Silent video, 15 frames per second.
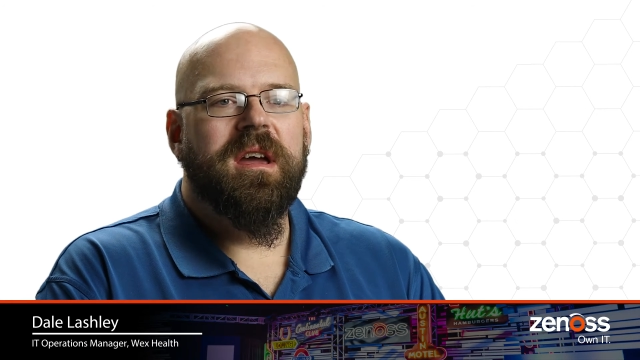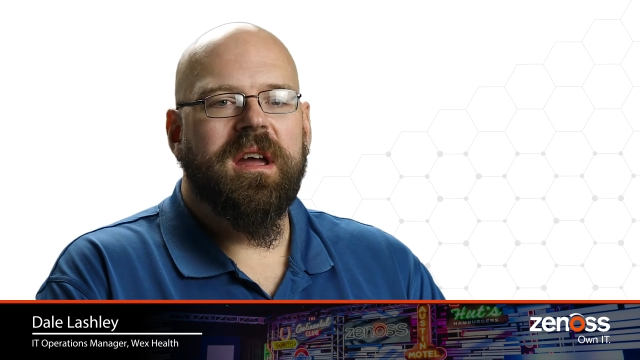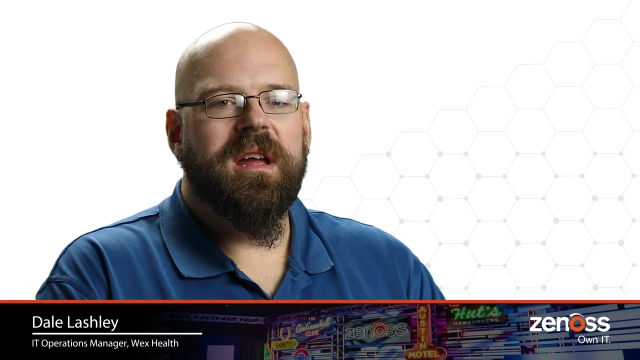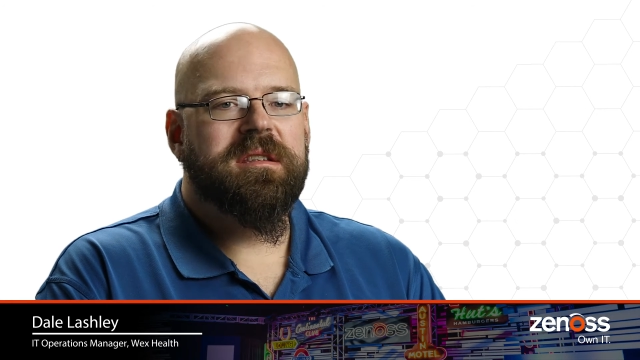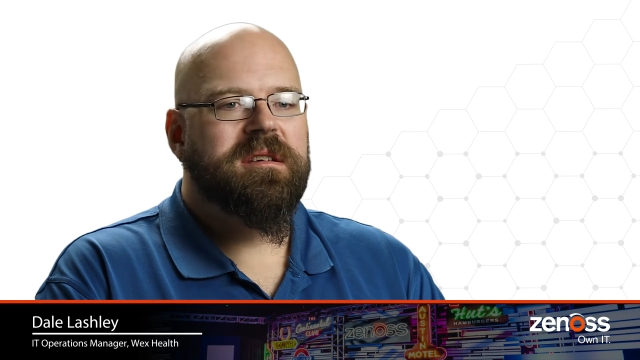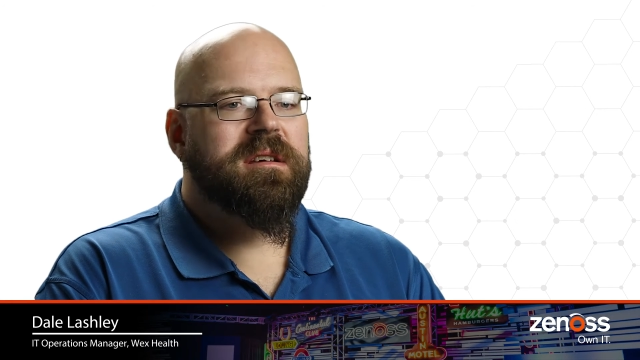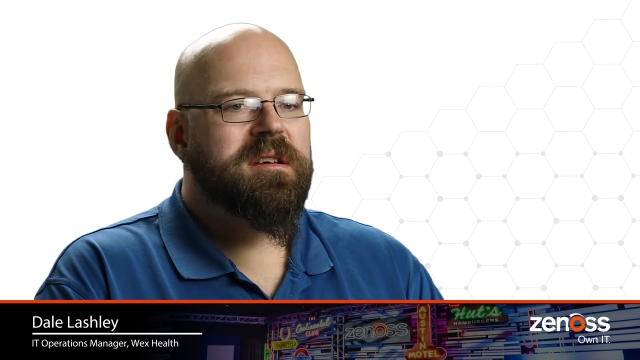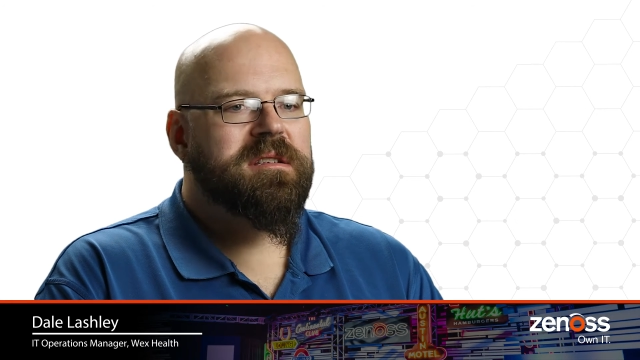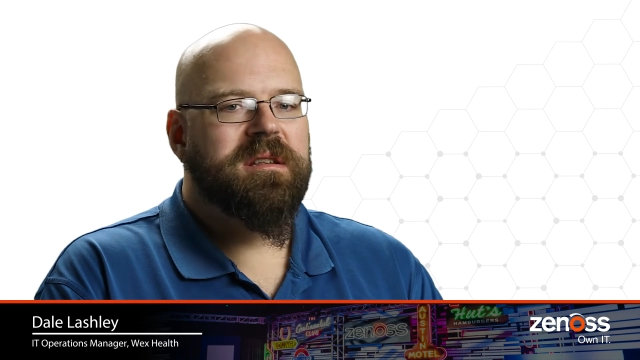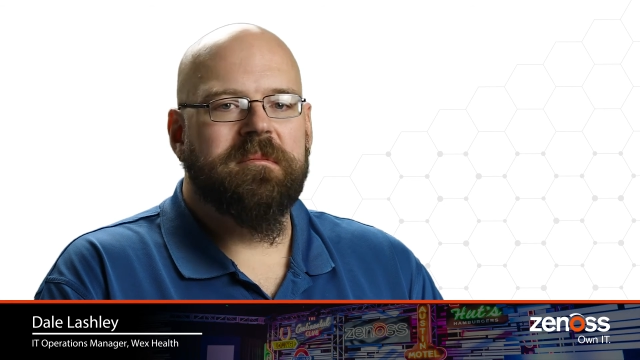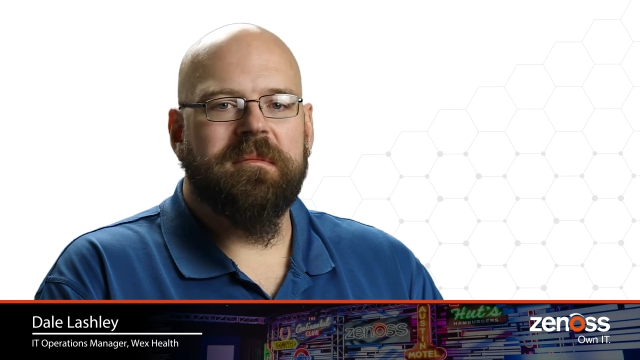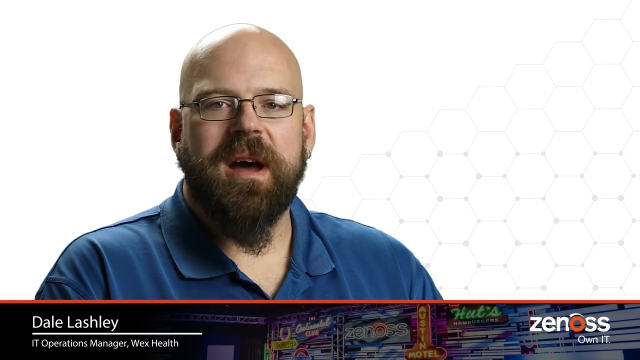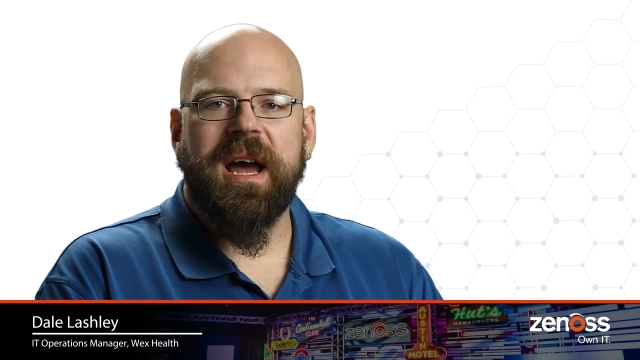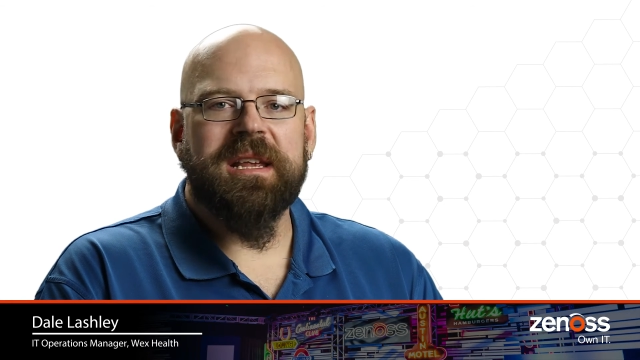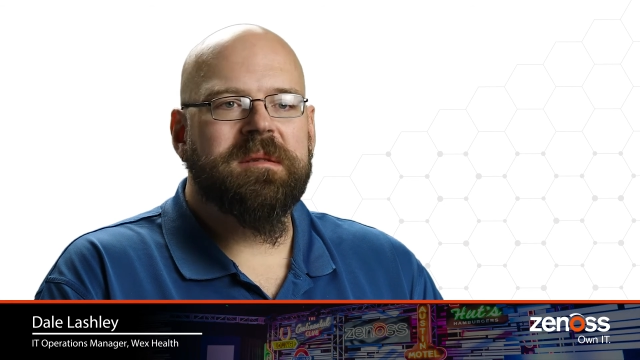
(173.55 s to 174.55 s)
it's
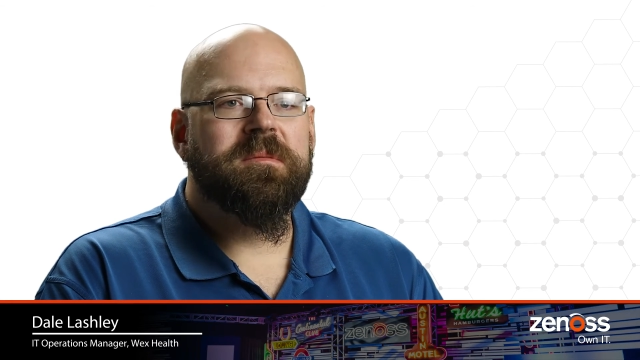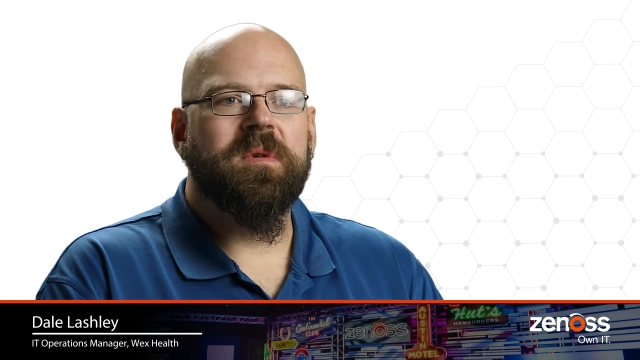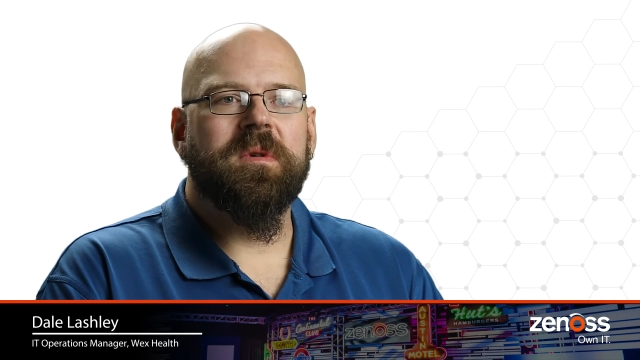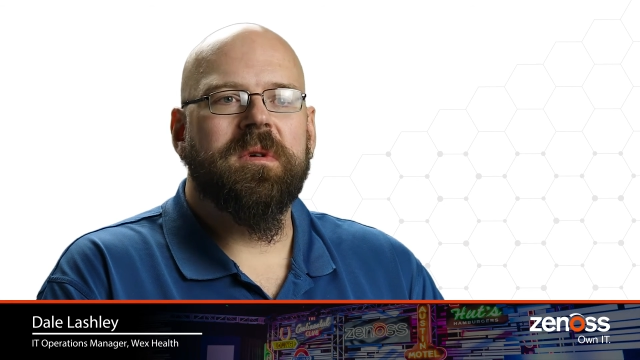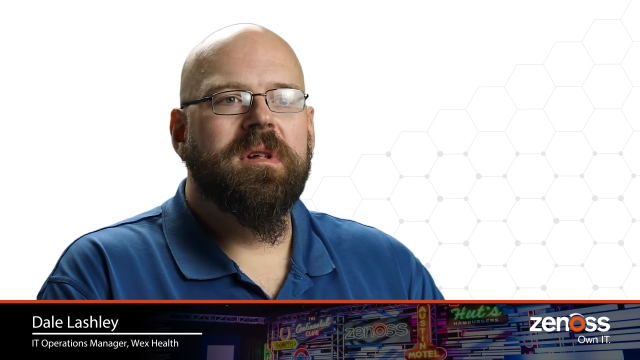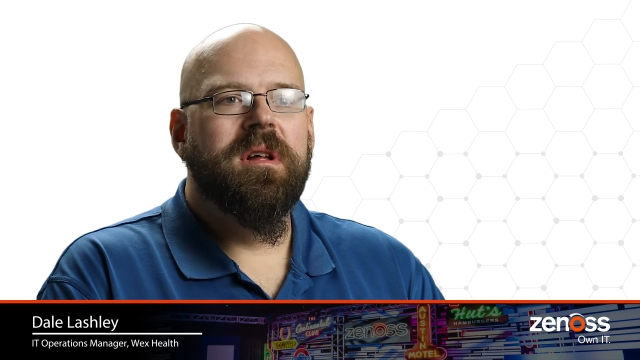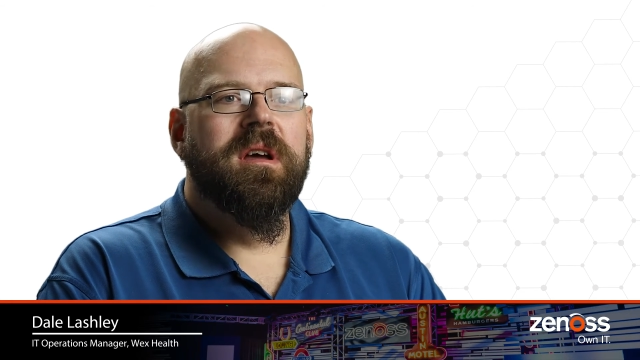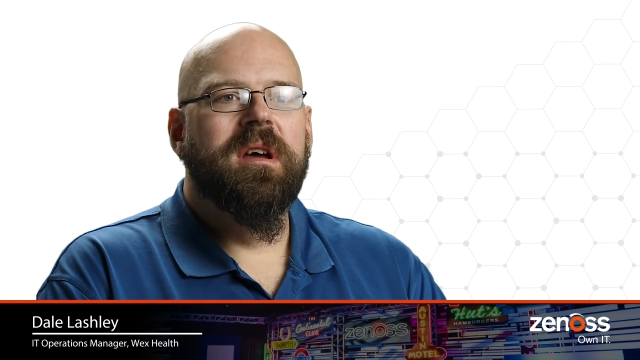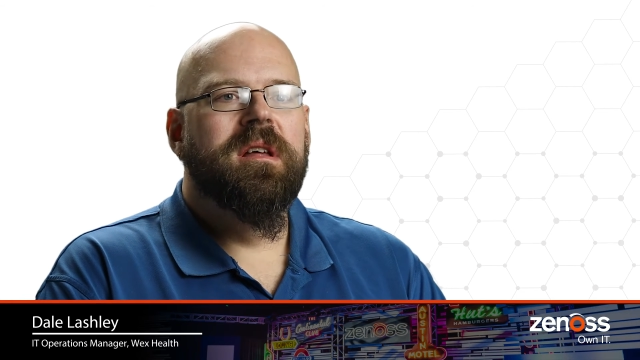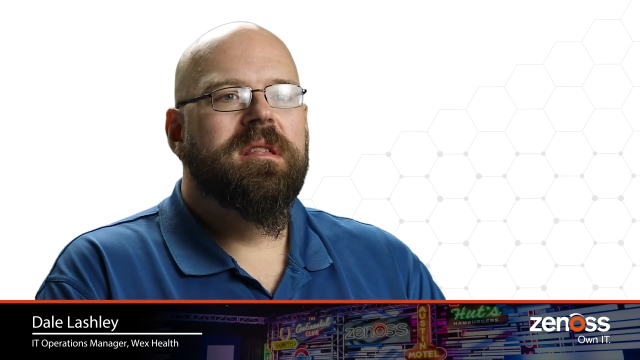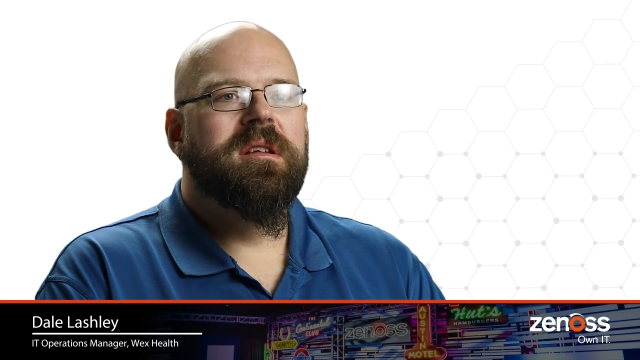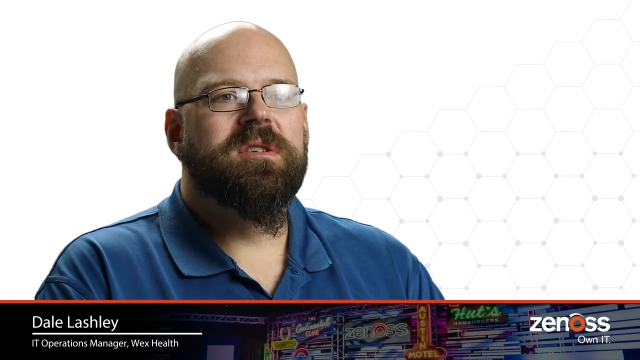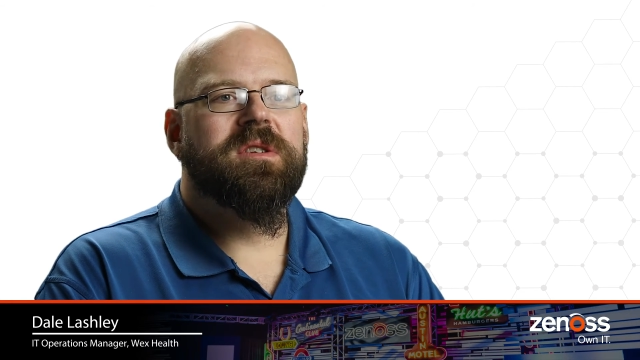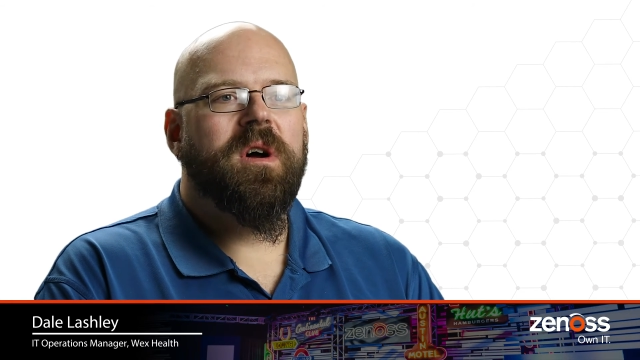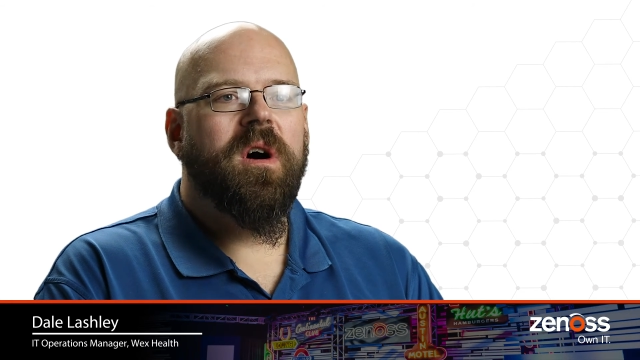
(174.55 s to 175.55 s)
customizable,
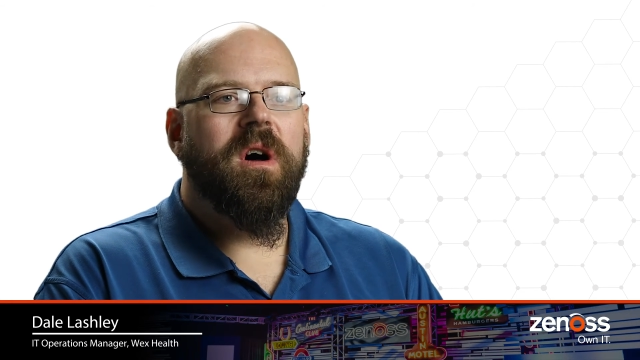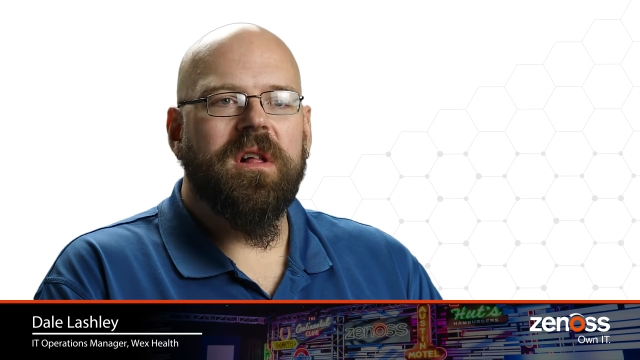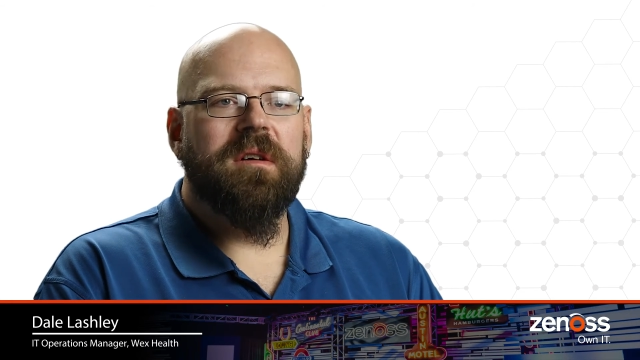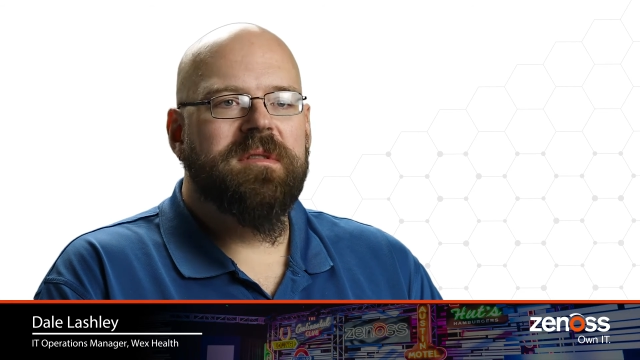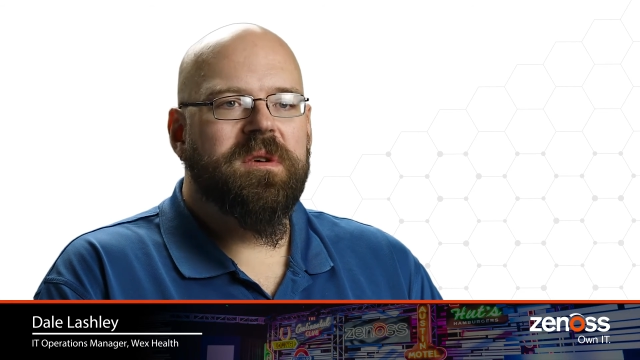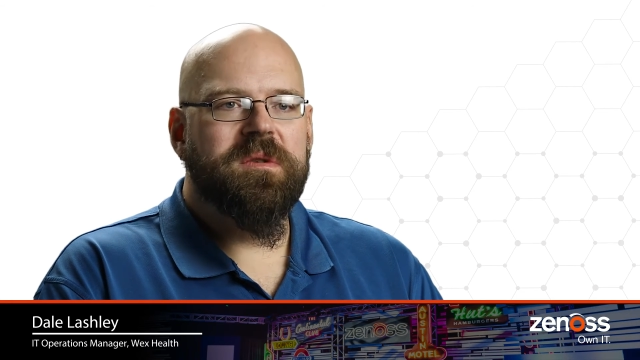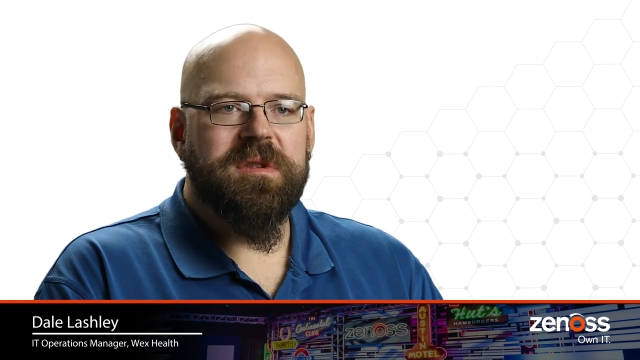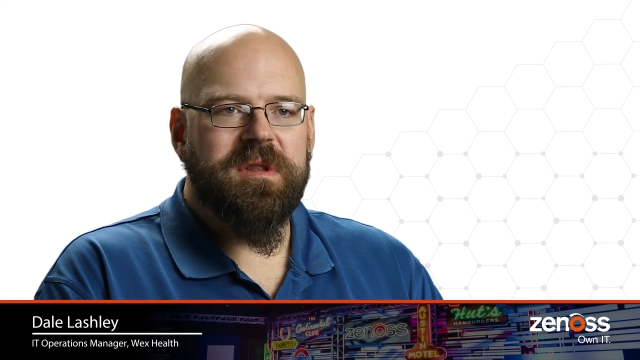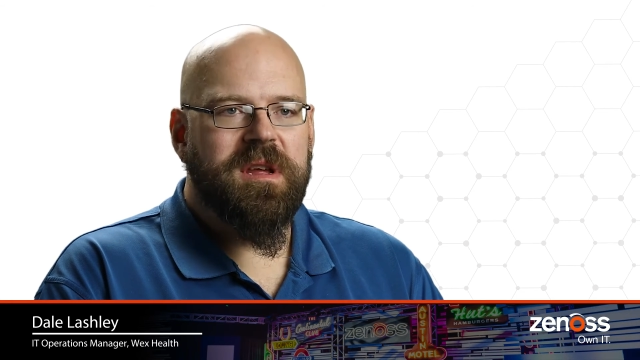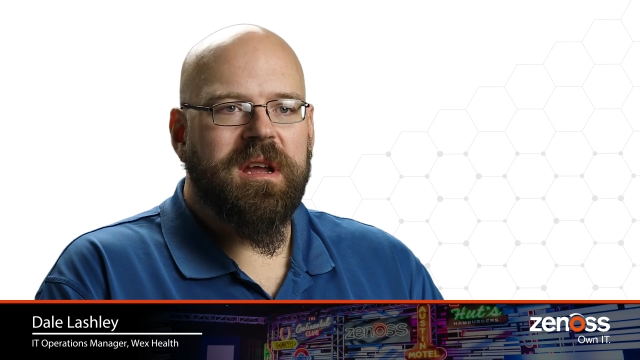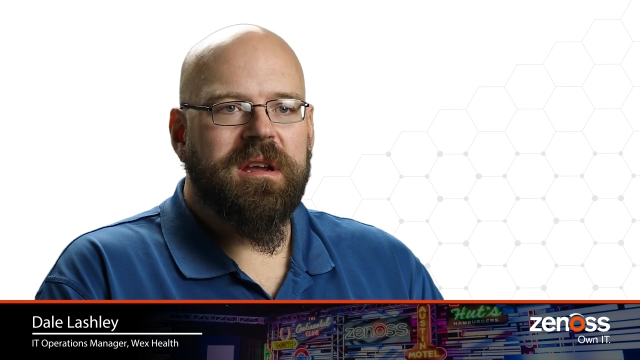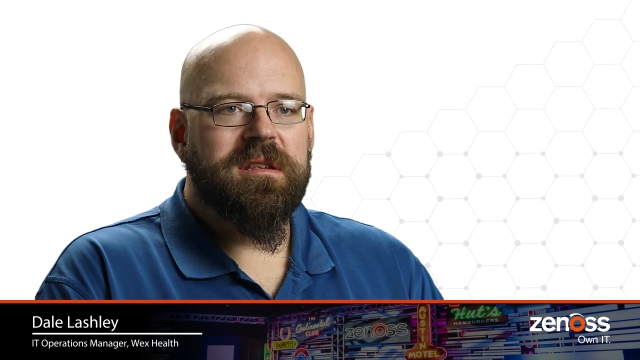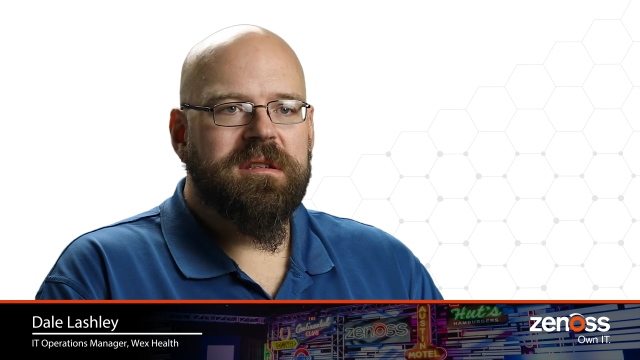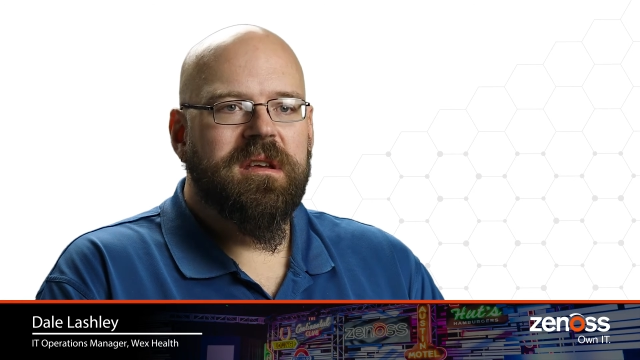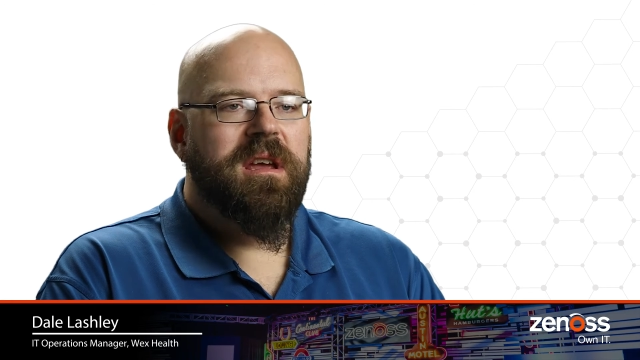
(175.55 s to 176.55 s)
there's all of those
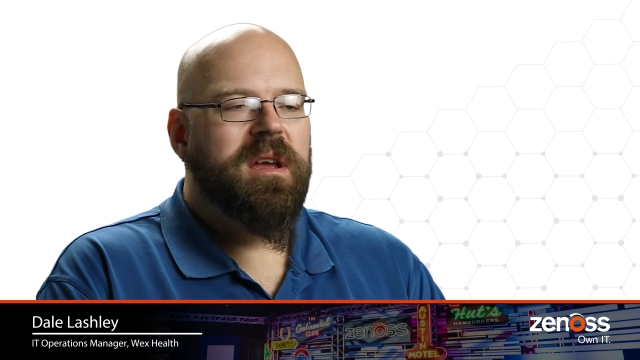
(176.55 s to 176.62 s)
things.